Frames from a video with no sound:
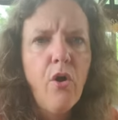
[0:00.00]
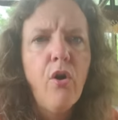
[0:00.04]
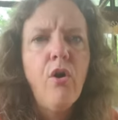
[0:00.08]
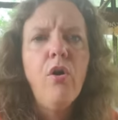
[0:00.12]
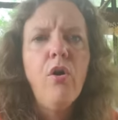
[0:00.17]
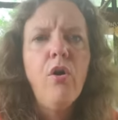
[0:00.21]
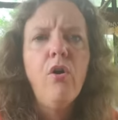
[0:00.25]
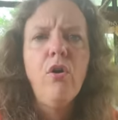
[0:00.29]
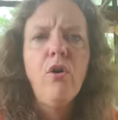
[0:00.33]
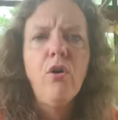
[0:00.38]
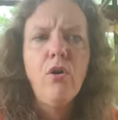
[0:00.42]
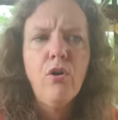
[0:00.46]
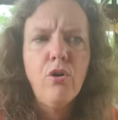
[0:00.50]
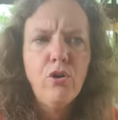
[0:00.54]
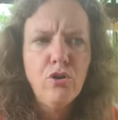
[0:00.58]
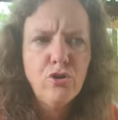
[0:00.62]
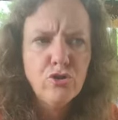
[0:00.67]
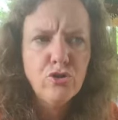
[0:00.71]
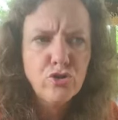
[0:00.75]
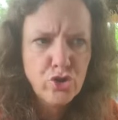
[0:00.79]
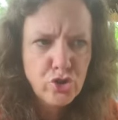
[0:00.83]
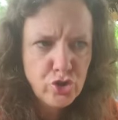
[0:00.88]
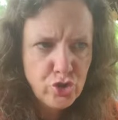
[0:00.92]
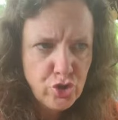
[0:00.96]

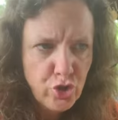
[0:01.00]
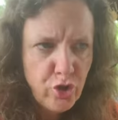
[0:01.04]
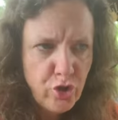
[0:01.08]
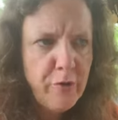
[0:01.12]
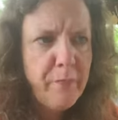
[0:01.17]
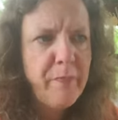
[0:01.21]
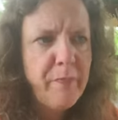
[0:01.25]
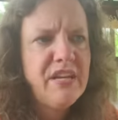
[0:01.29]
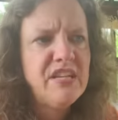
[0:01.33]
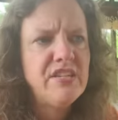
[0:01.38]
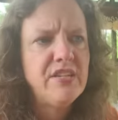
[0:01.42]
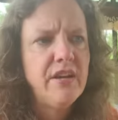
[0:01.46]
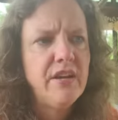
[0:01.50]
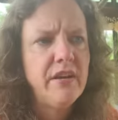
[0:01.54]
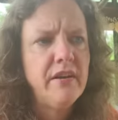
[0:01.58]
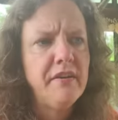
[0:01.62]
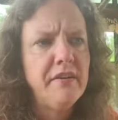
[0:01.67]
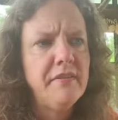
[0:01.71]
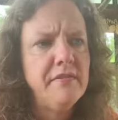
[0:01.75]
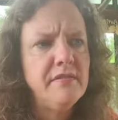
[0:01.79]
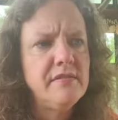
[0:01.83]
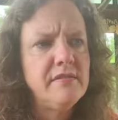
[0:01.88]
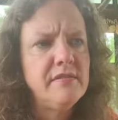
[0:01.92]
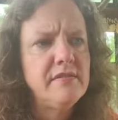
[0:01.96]
All should be
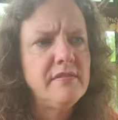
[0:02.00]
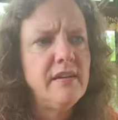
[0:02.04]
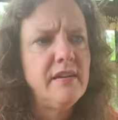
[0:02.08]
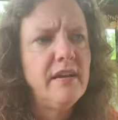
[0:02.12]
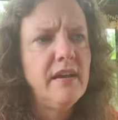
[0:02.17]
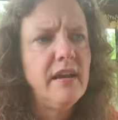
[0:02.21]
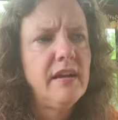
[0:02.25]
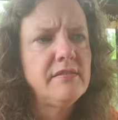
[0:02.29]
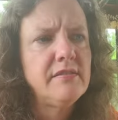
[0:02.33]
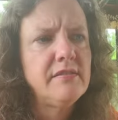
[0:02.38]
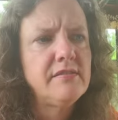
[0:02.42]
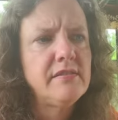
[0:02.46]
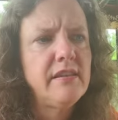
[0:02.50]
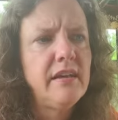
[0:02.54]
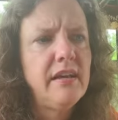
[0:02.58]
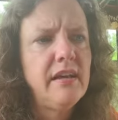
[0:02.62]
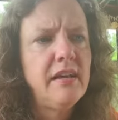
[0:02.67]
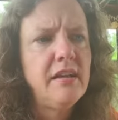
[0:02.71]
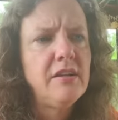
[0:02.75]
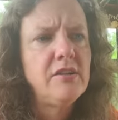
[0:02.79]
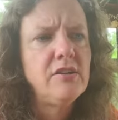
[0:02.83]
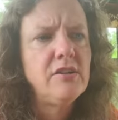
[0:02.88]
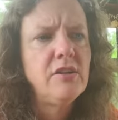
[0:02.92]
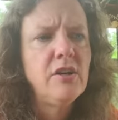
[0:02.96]
done, said
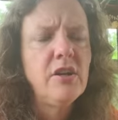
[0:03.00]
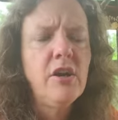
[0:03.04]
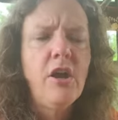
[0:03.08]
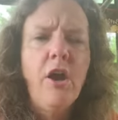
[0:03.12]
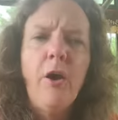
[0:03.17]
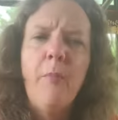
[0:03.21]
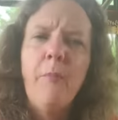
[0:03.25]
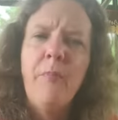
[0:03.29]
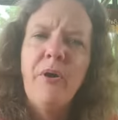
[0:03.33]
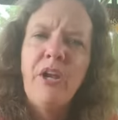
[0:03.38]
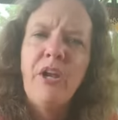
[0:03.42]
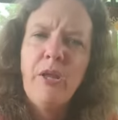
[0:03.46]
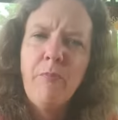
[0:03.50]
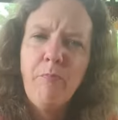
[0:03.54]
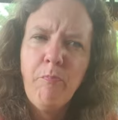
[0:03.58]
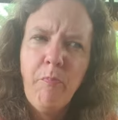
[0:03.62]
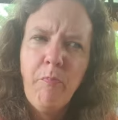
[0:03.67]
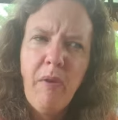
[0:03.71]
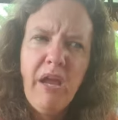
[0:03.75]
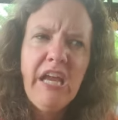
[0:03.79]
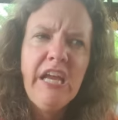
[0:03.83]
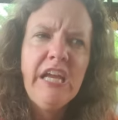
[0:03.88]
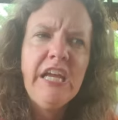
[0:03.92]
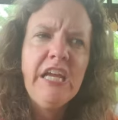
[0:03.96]
Aslan, but it
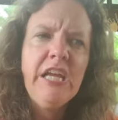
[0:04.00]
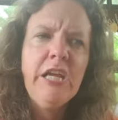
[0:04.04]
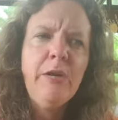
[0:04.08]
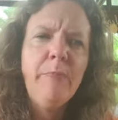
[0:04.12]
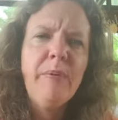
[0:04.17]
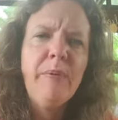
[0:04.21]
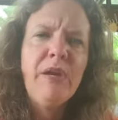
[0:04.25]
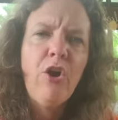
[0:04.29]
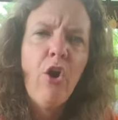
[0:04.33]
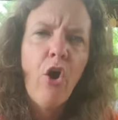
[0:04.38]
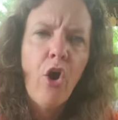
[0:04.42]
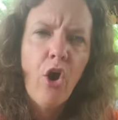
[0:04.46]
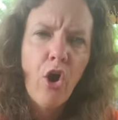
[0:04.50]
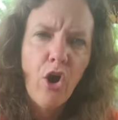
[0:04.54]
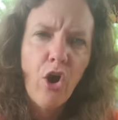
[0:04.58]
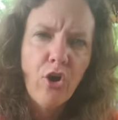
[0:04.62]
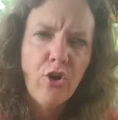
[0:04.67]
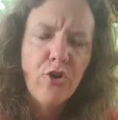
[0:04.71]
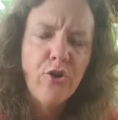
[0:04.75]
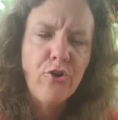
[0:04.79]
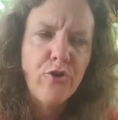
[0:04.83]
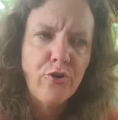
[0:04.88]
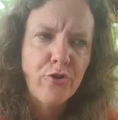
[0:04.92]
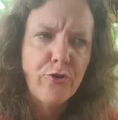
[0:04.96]
may be
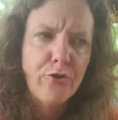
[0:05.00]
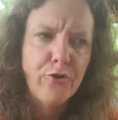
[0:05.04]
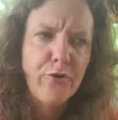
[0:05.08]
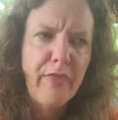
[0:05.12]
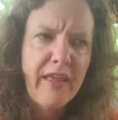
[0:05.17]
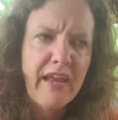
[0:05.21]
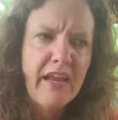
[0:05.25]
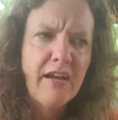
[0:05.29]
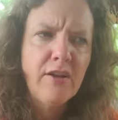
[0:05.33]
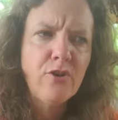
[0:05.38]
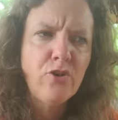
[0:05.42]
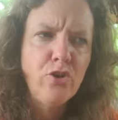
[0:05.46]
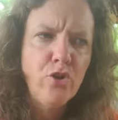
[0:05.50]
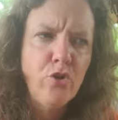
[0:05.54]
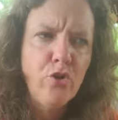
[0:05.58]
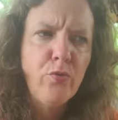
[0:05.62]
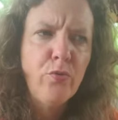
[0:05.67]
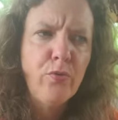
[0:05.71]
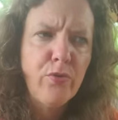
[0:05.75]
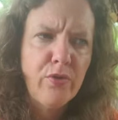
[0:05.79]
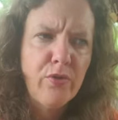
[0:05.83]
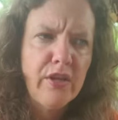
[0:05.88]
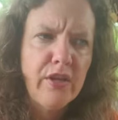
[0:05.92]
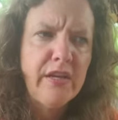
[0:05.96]
harder than
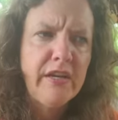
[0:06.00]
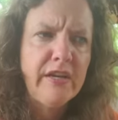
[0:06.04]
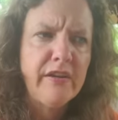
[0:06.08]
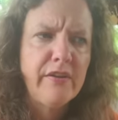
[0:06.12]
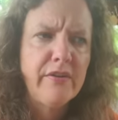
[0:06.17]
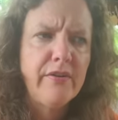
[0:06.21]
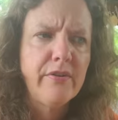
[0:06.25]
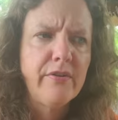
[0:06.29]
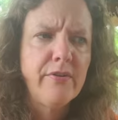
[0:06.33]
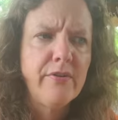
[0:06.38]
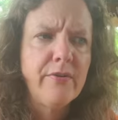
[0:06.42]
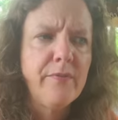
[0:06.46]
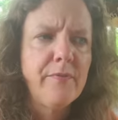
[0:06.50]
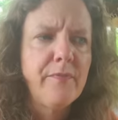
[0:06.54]
you think.